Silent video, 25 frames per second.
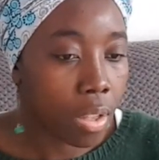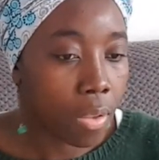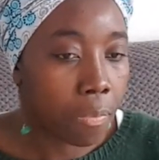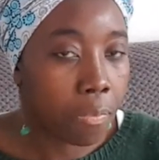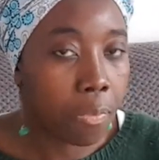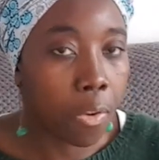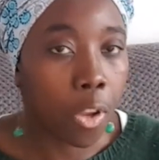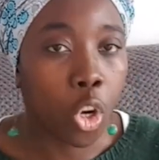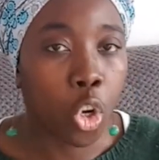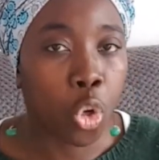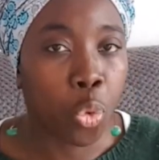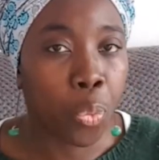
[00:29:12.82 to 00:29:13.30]

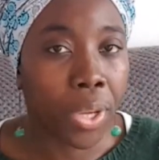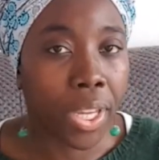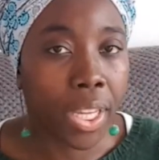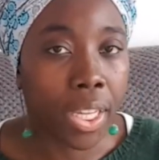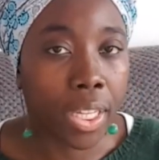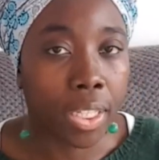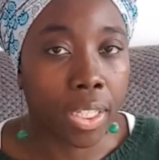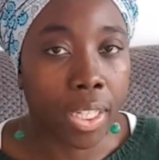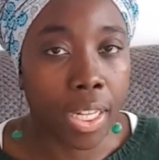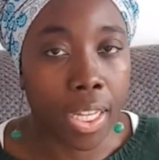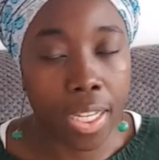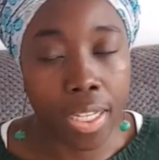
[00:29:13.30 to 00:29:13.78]
following
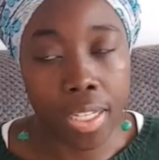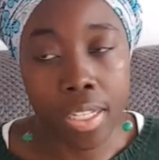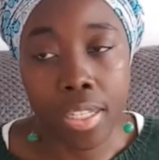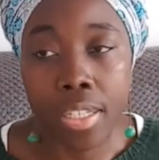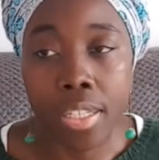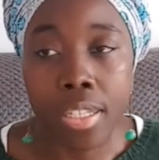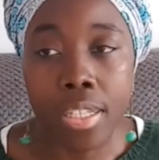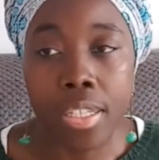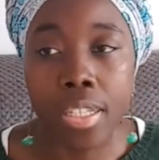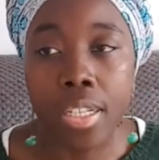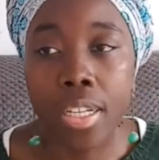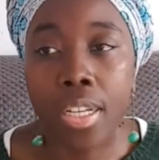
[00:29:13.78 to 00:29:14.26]

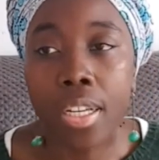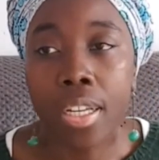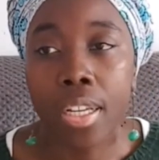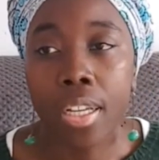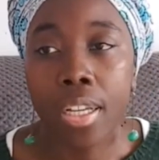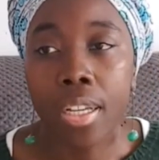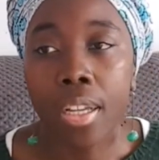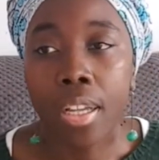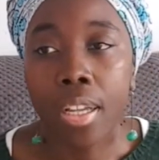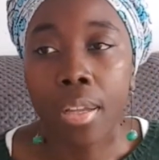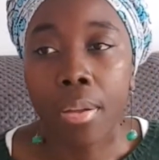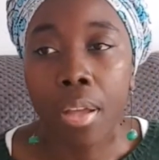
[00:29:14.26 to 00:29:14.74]
list.
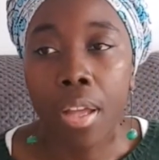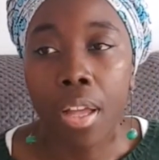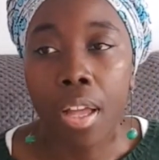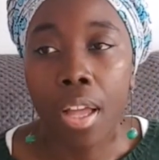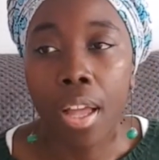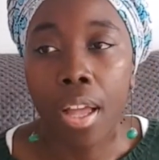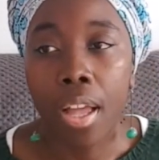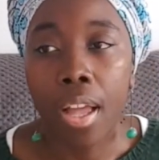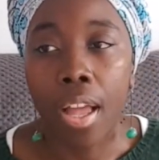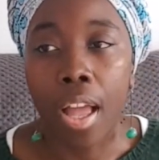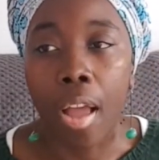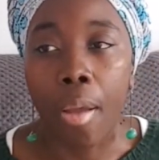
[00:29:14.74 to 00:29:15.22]

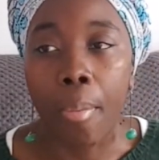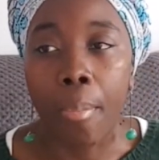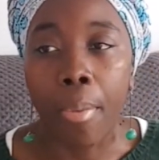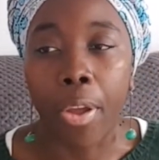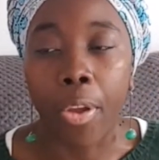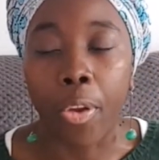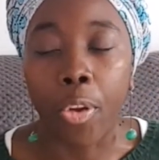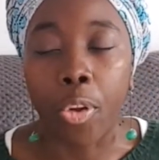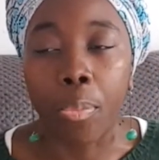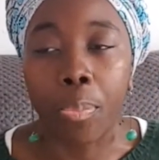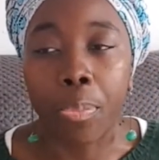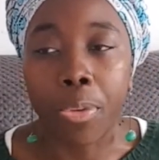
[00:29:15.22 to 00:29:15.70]
I
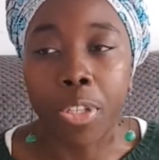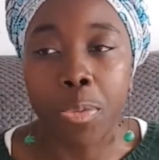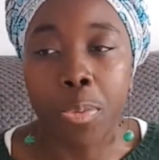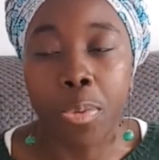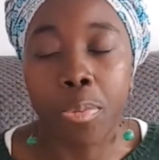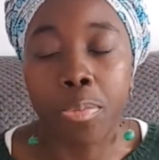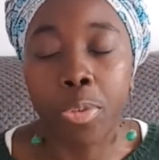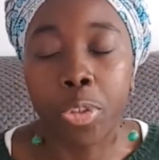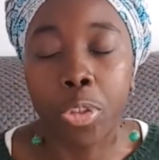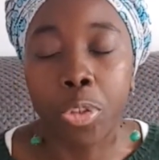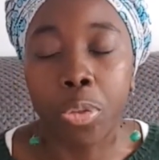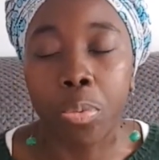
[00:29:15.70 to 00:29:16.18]
hope it's
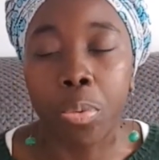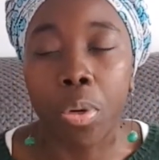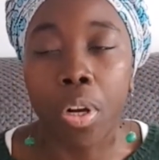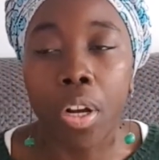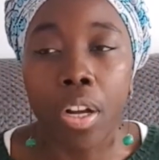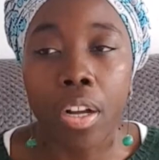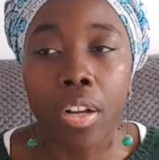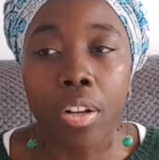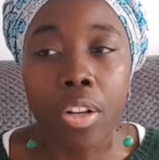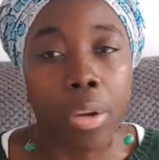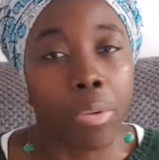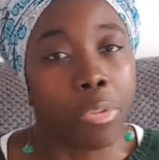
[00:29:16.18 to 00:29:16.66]
people who
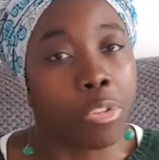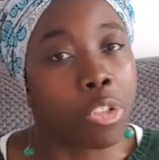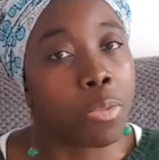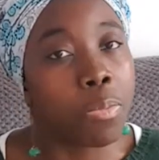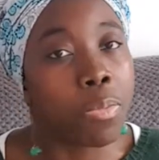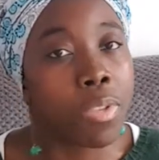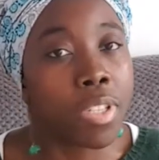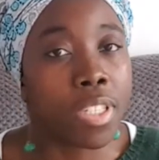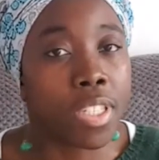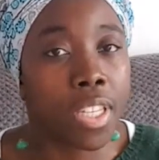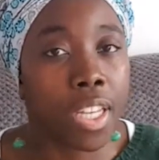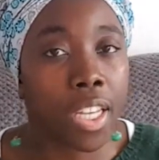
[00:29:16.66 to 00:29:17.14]
are going to be
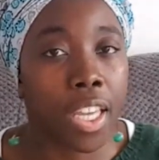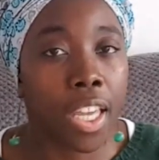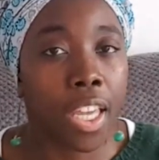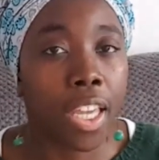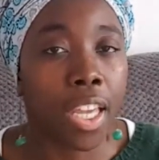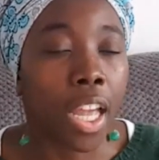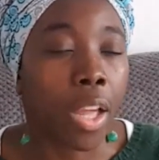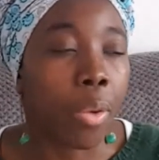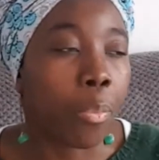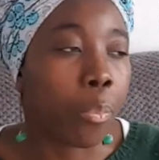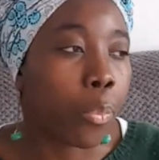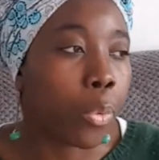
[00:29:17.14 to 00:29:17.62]
staying
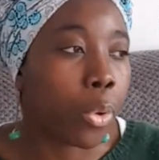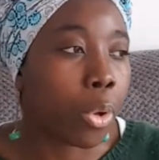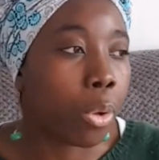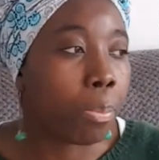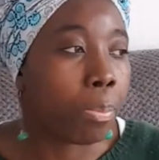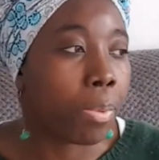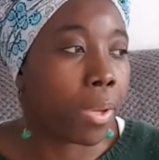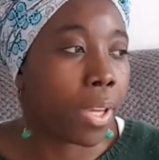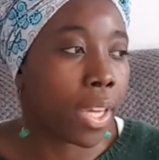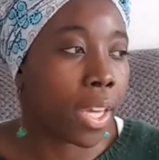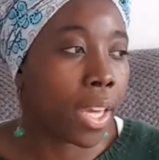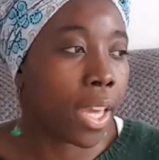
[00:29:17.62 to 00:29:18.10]
and will
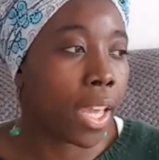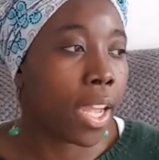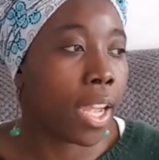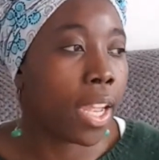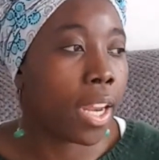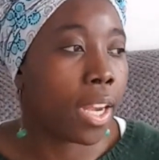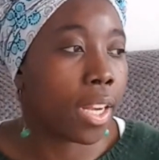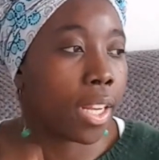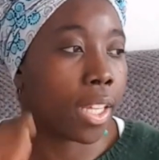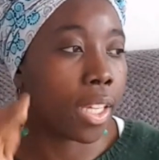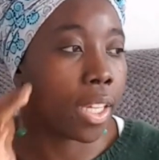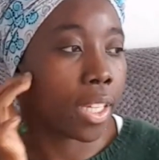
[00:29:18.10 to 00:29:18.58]
be
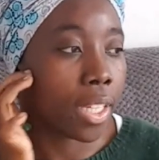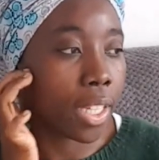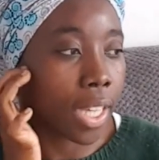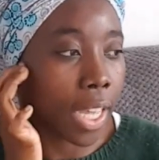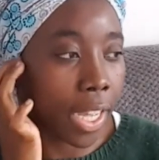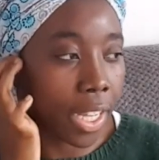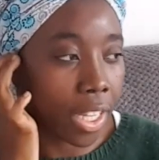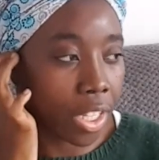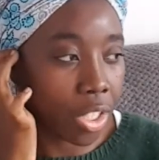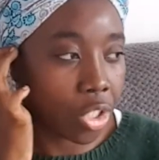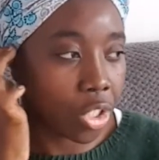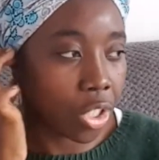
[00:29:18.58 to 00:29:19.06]

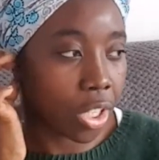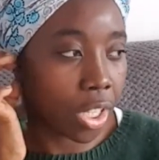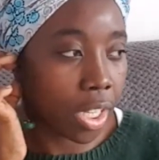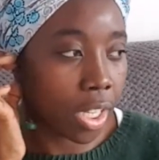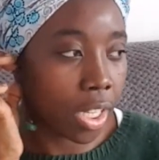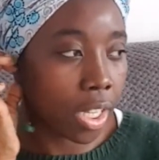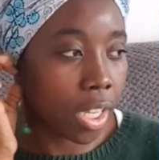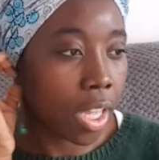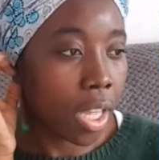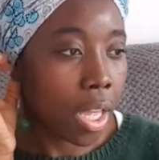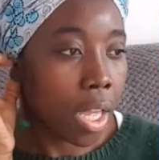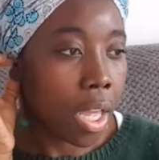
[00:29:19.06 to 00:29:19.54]
engaging.